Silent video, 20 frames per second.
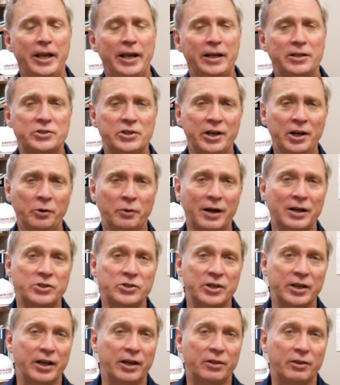It's
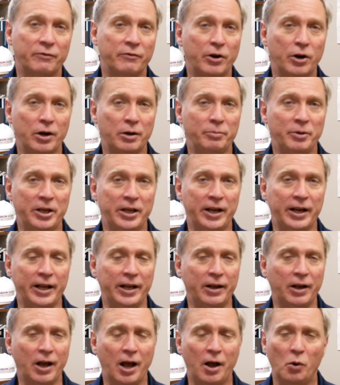interesting, at the very
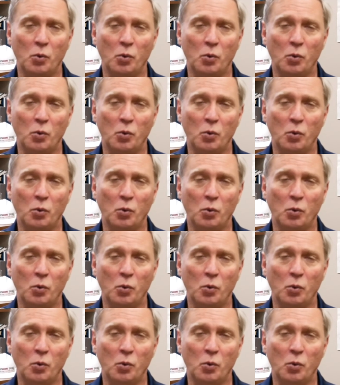beginning,